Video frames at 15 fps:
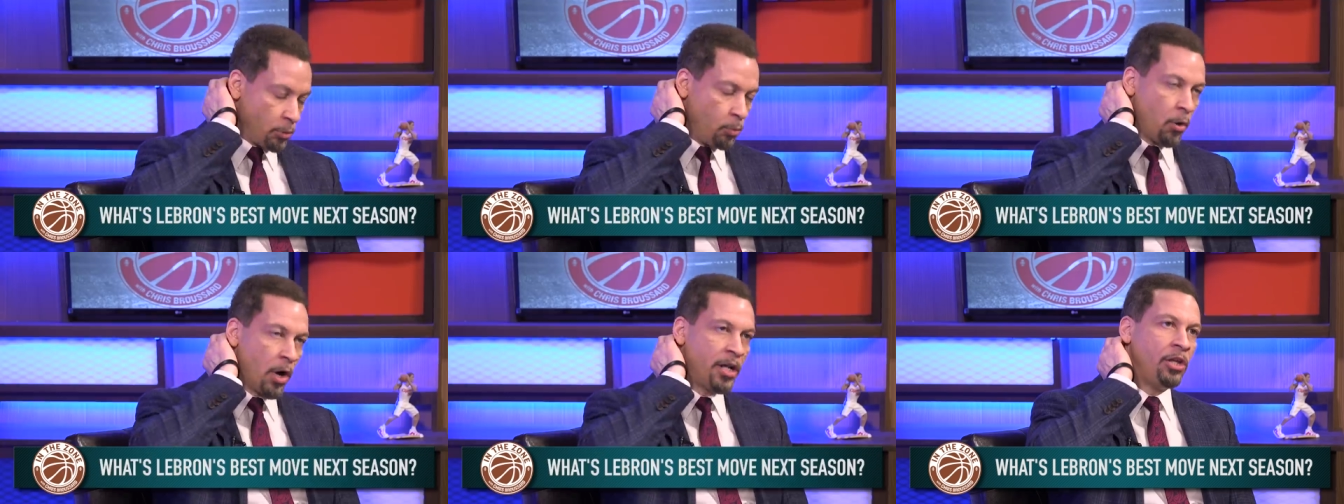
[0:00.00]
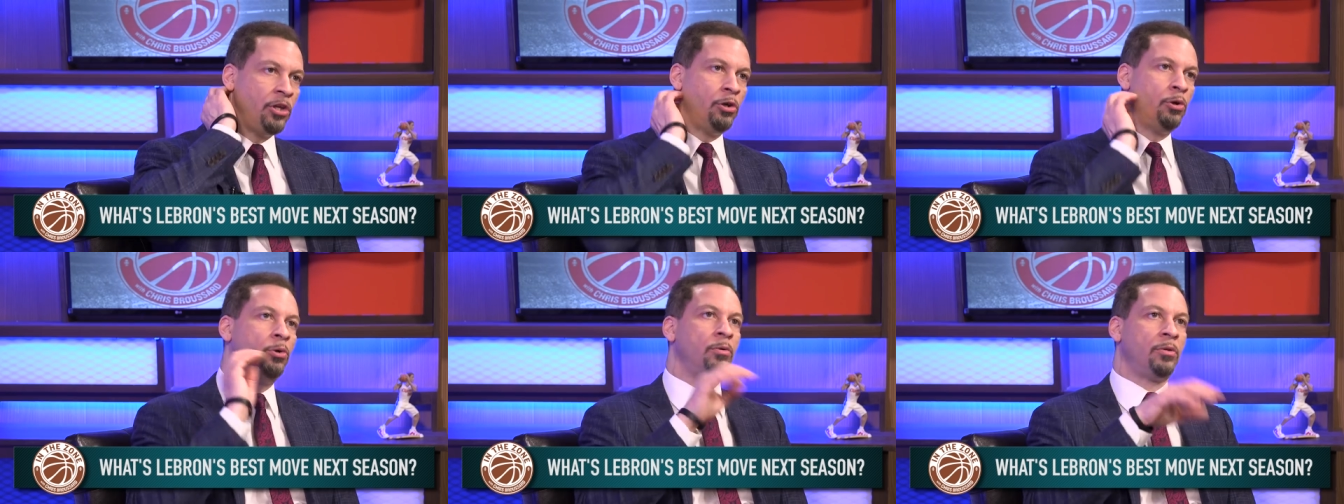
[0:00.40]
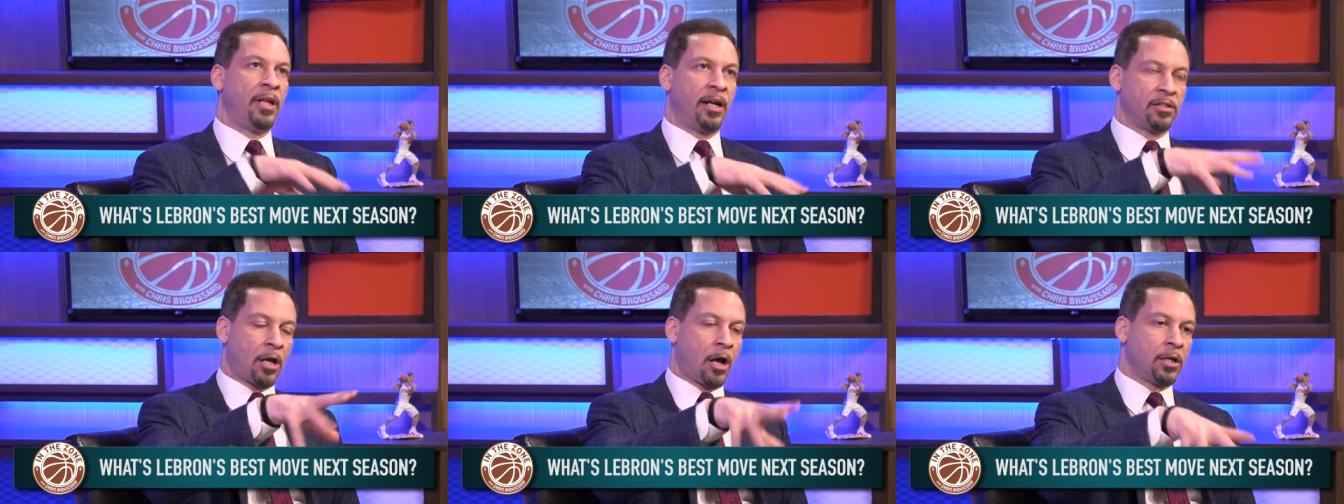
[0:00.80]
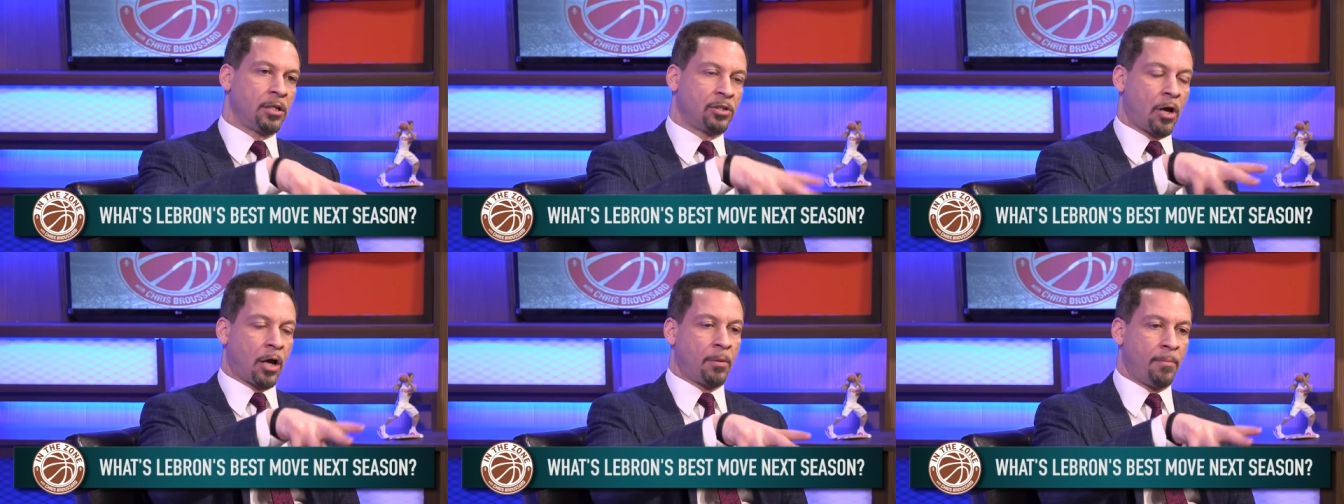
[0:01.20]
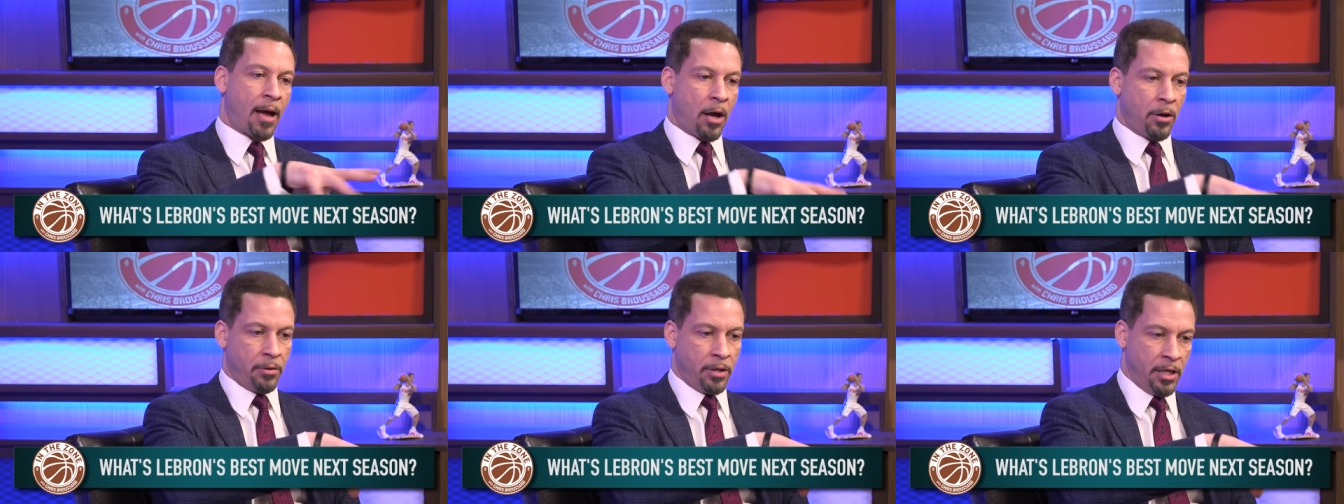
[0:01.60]
What do you? There's all the talk
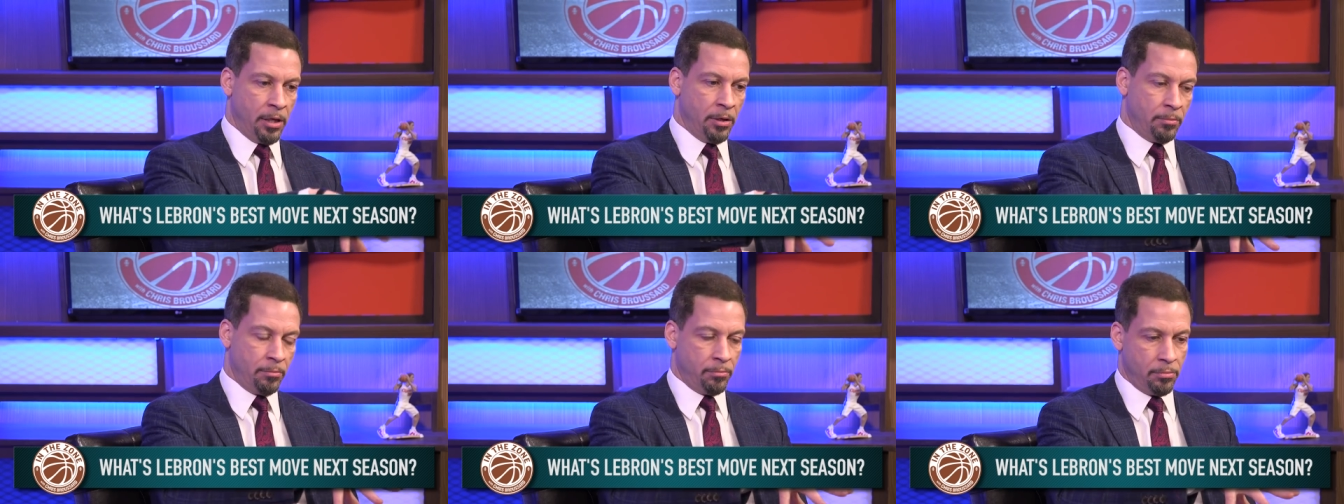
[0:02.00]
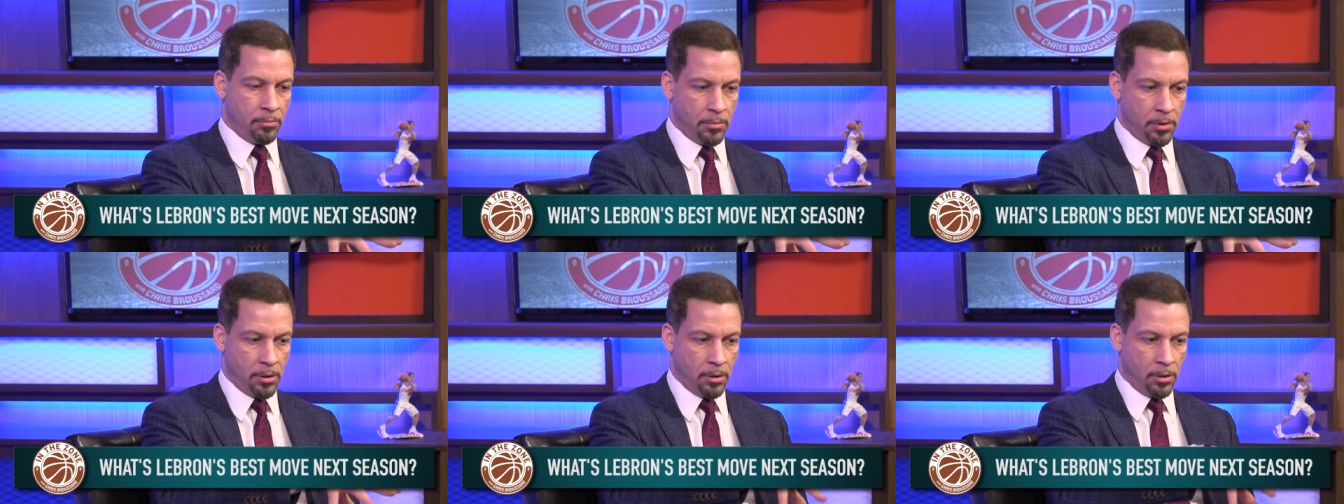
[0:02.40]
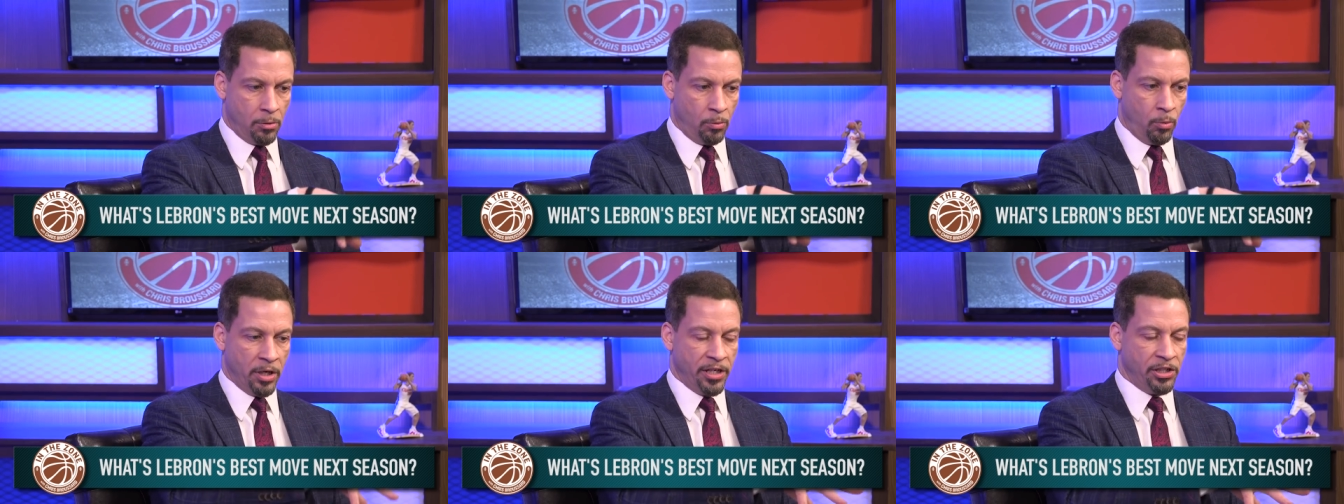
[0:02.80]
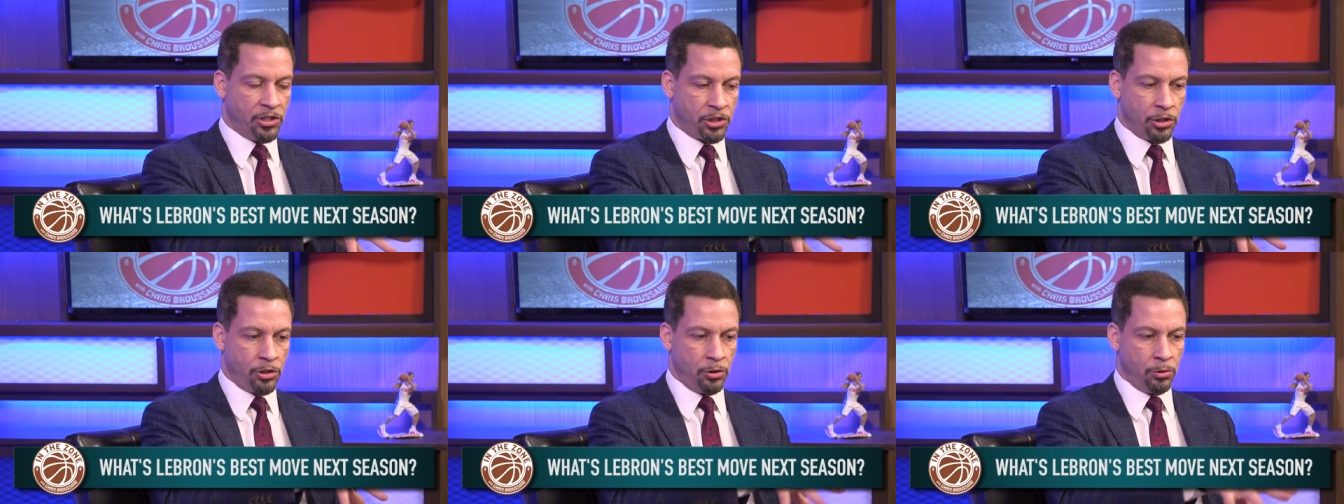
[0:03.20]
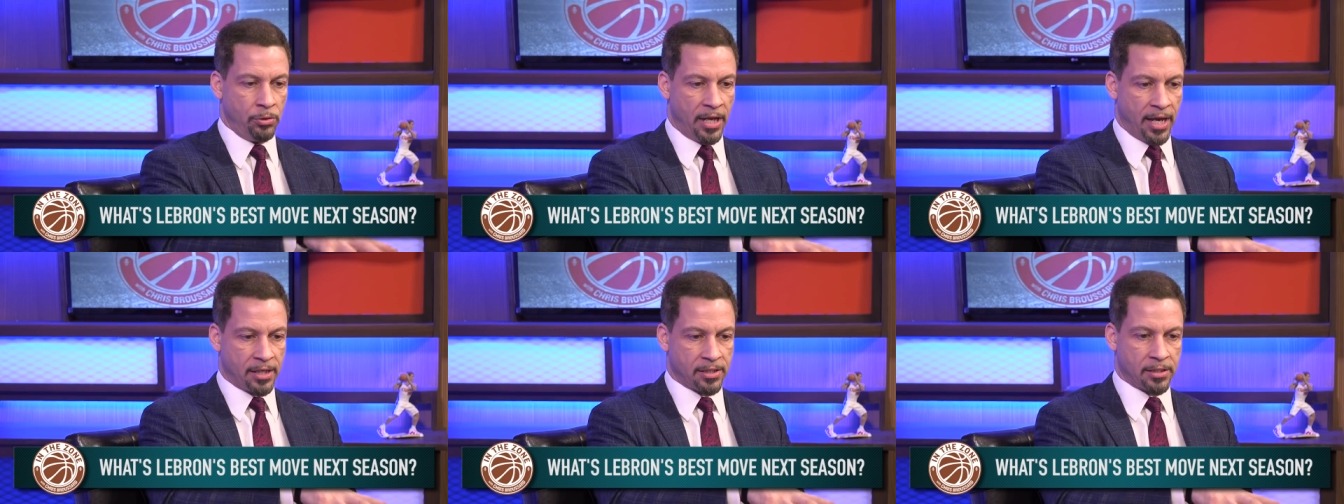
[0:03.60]
about him, what he should do
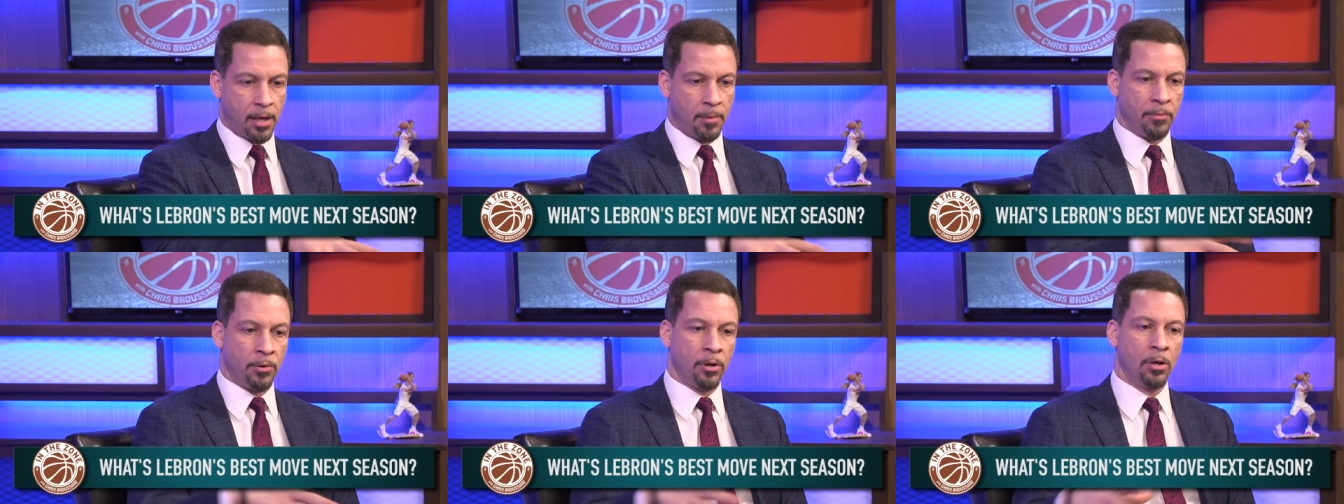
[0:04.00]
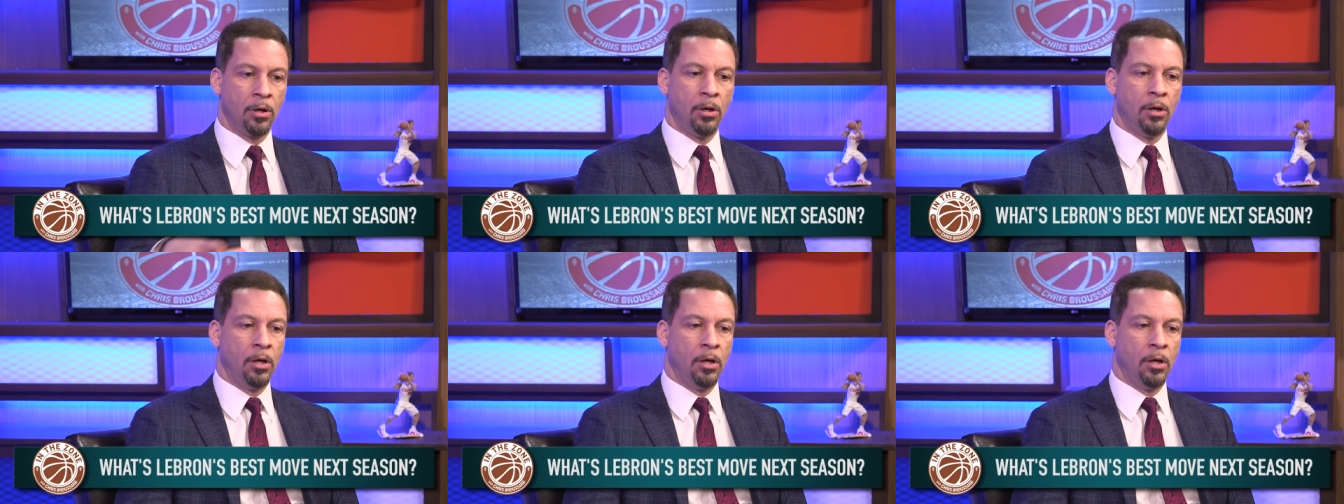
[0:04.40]
next summer.